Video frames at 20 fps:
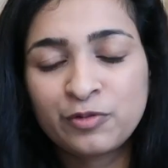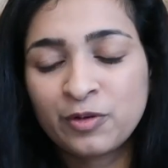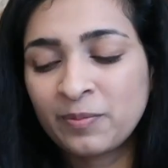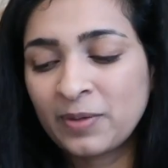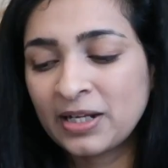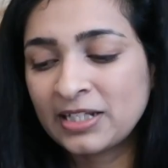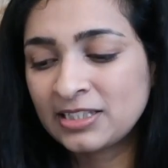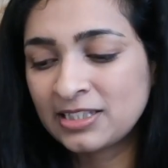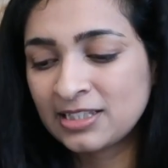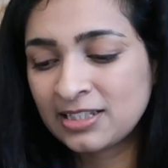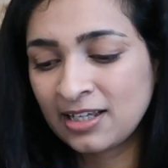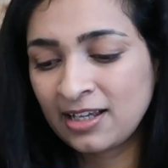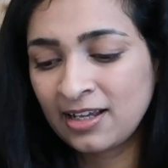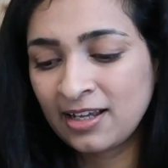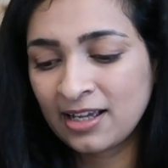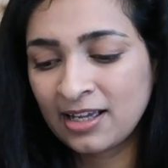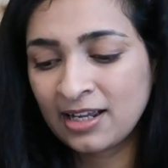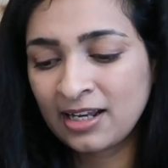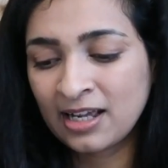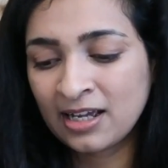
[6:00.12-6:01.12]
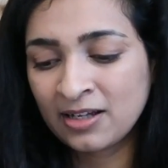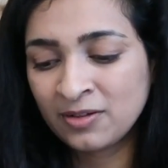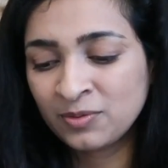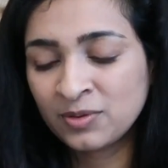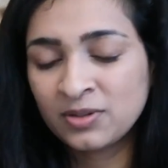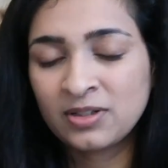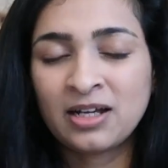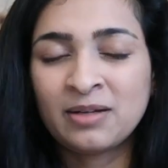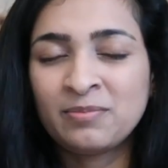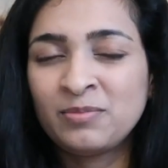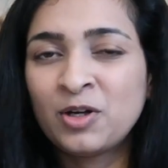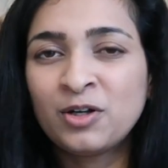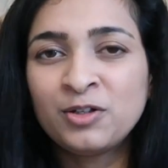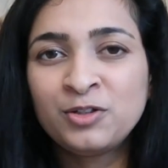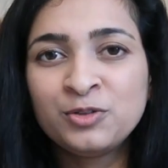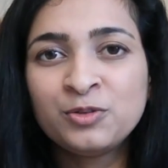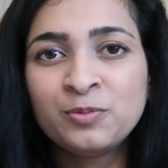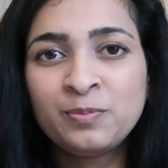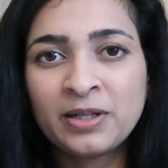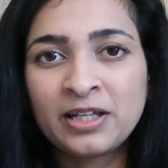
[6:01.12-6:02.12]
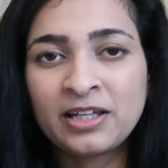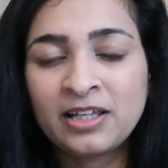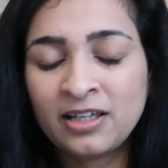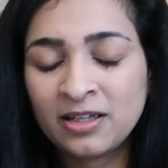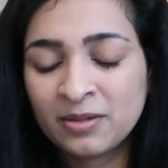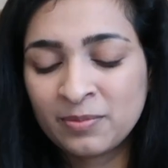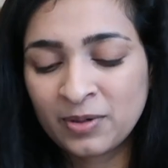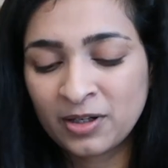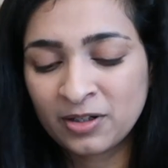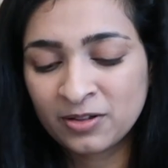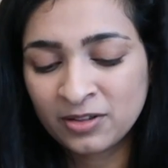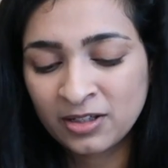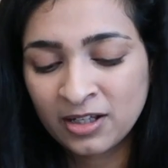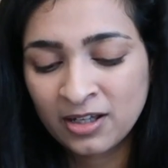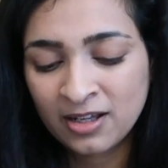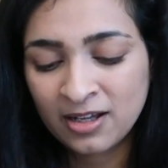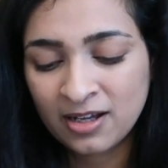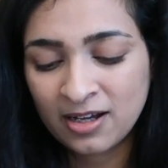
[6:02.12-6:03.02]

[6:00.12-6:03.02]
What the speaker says: for my stay, and I'm not too picky about